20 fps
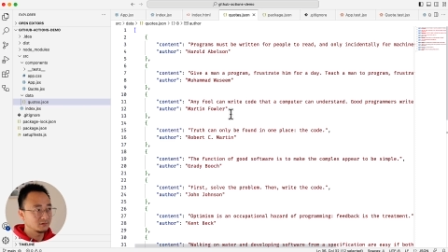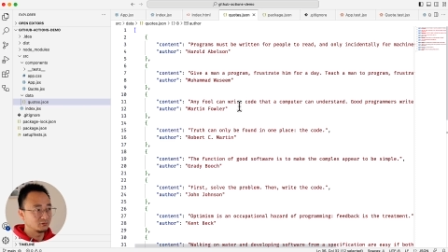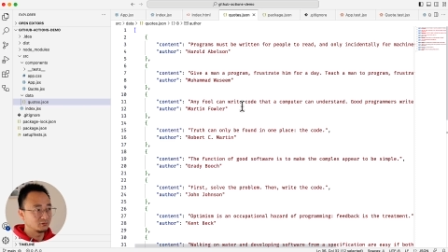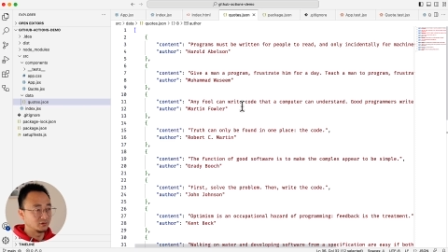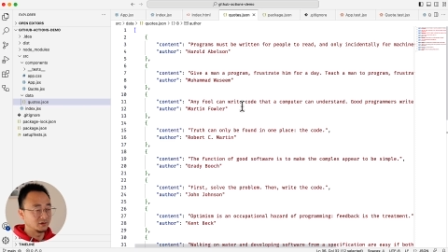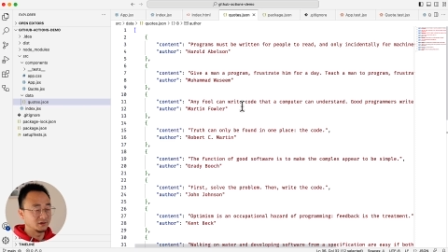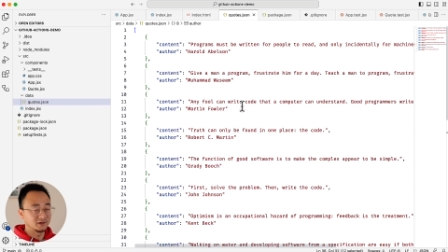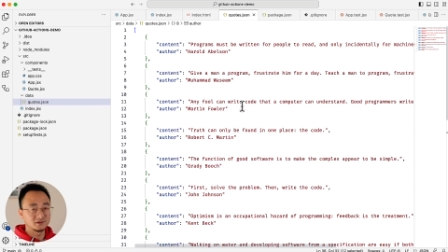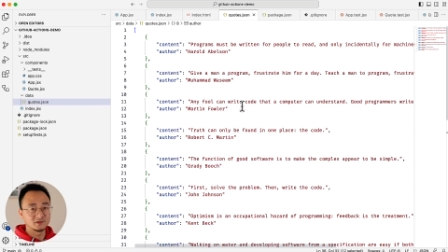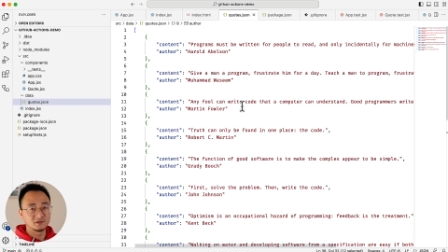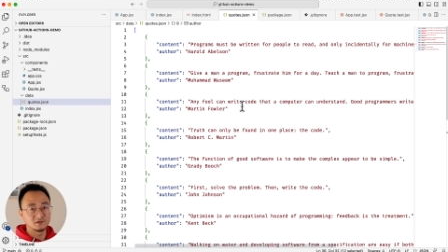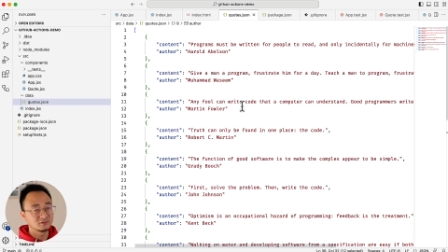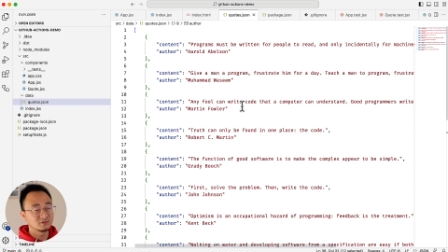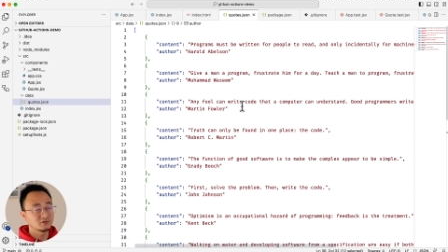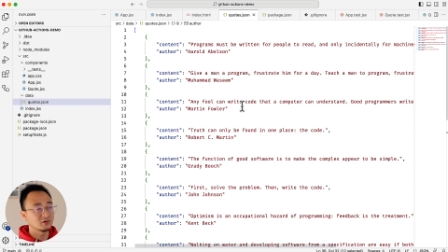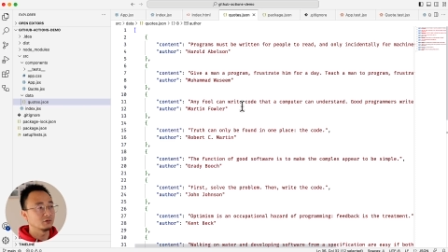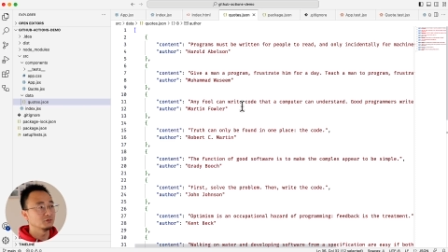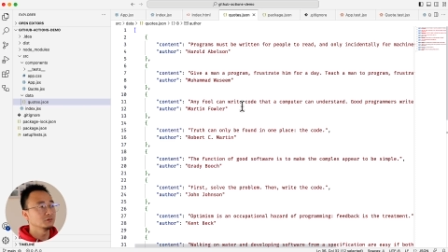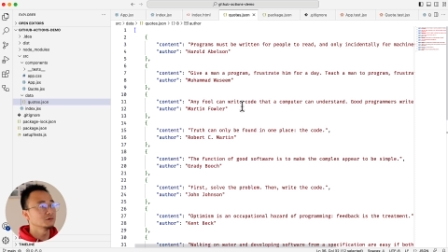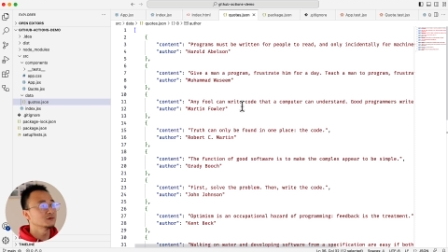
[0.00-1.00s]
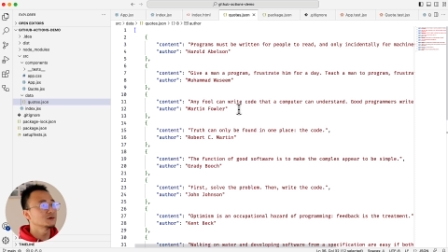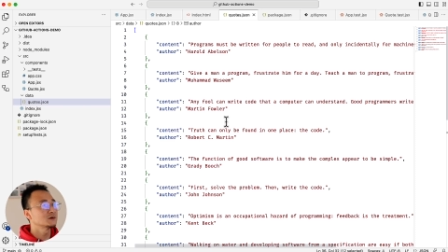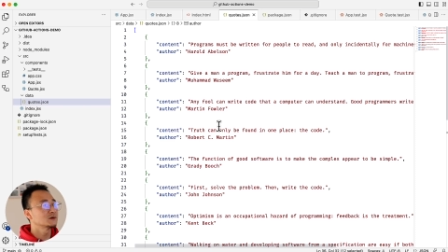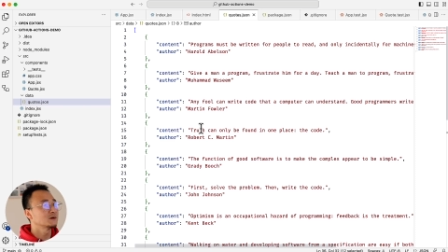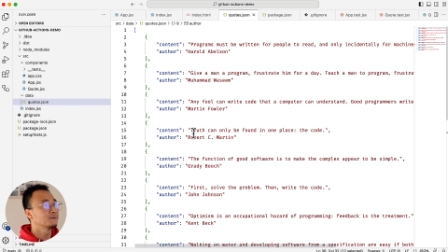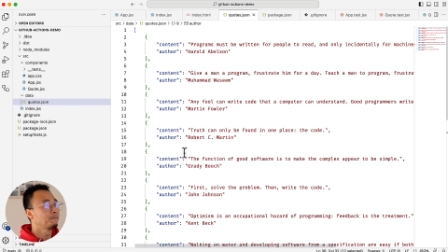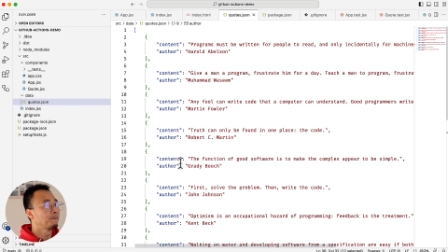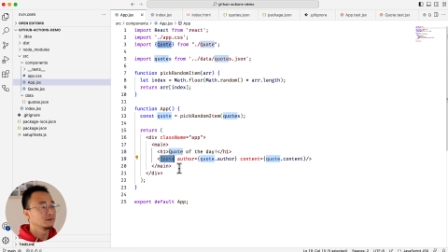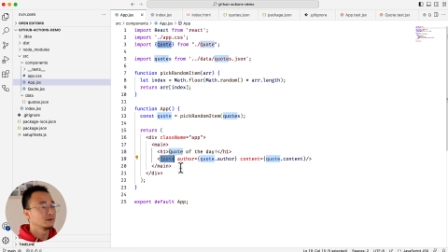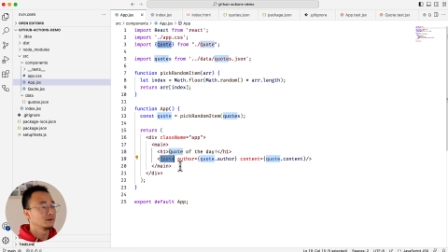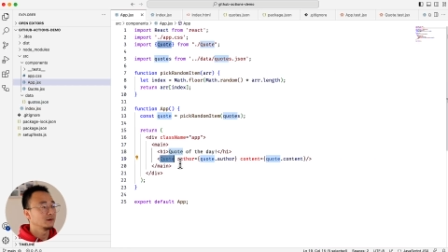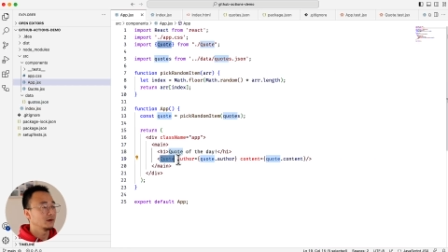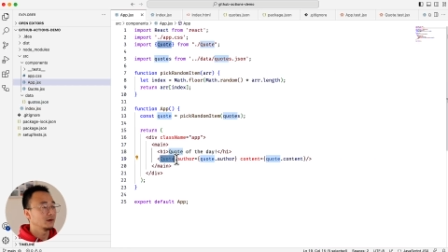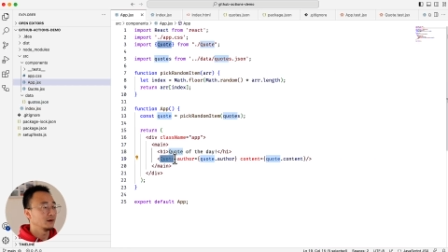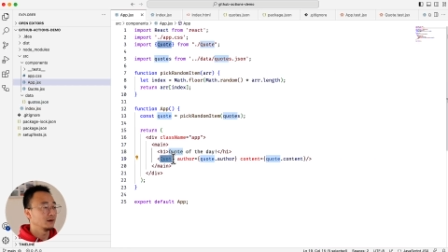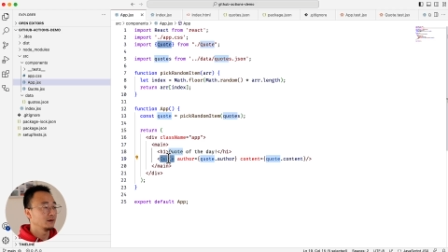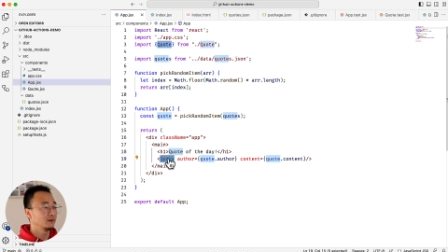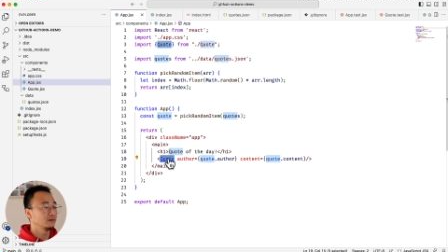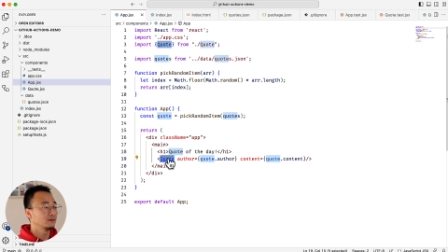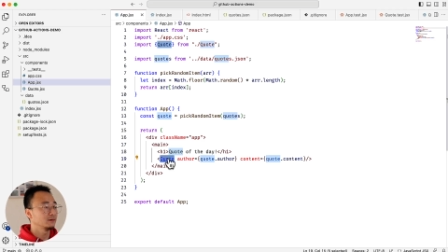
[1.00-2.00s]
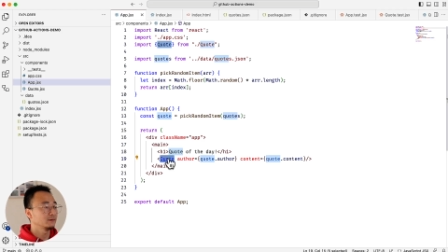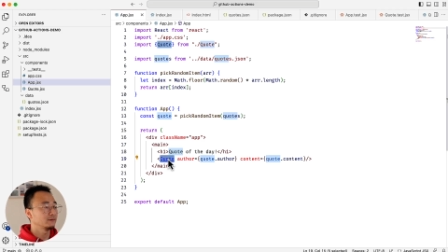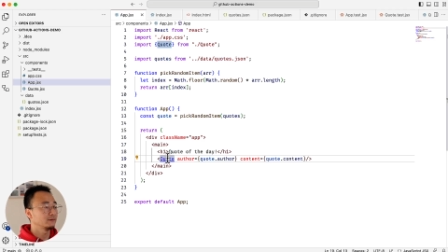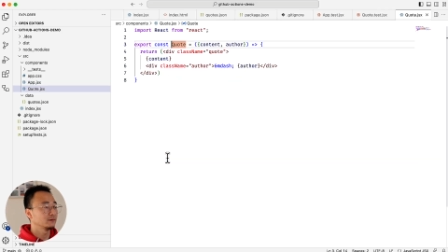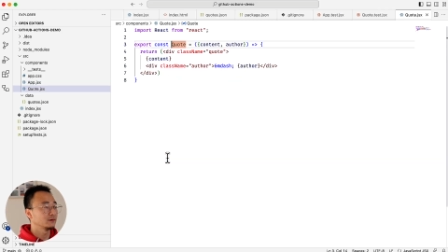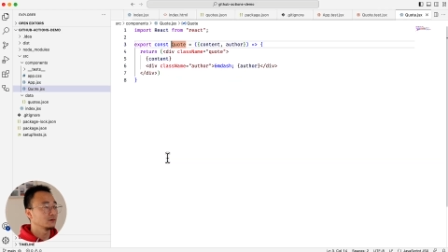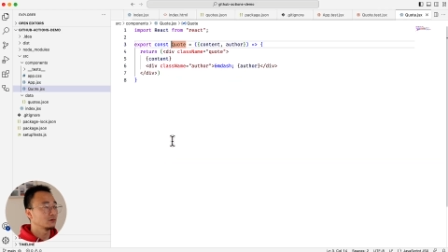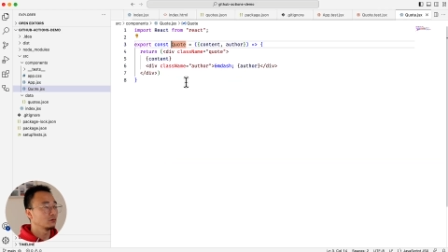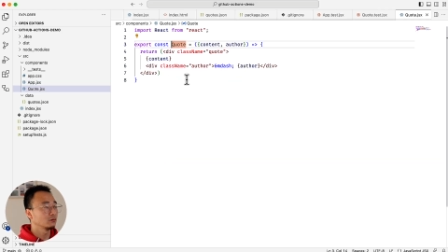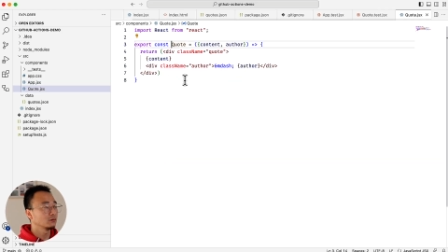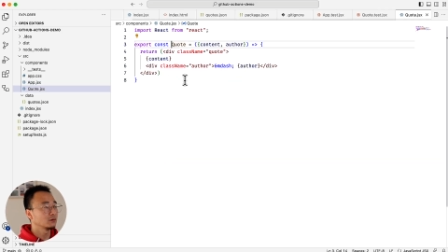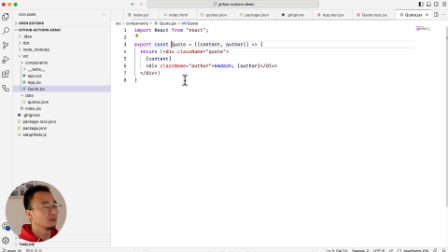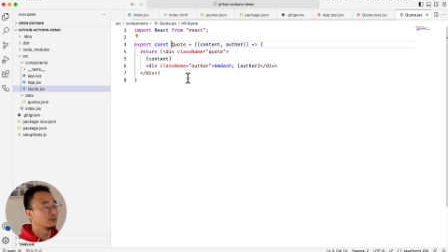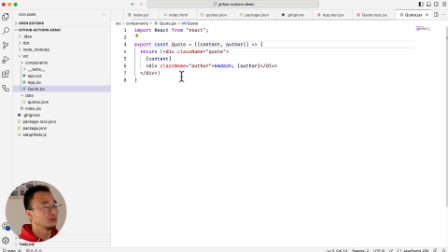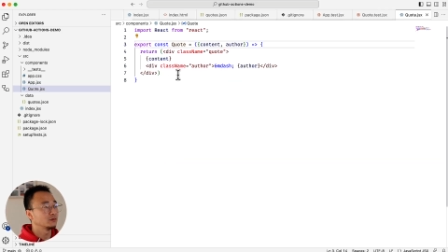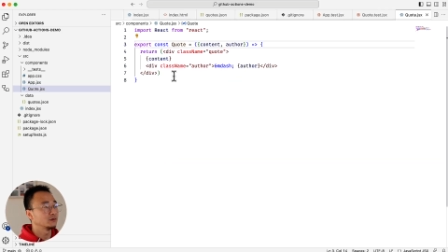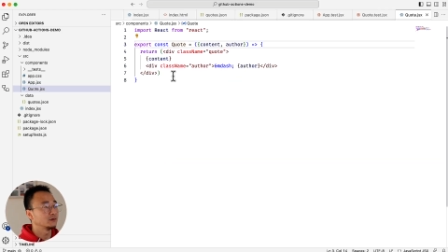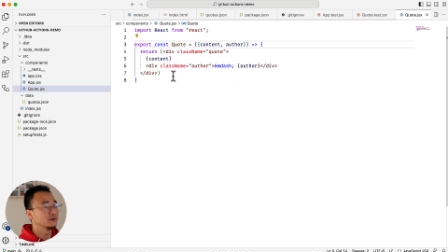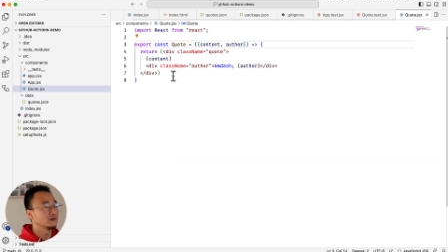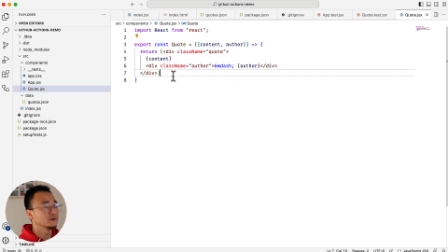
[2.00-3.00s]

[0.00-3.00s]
related codes. And for the code component, it's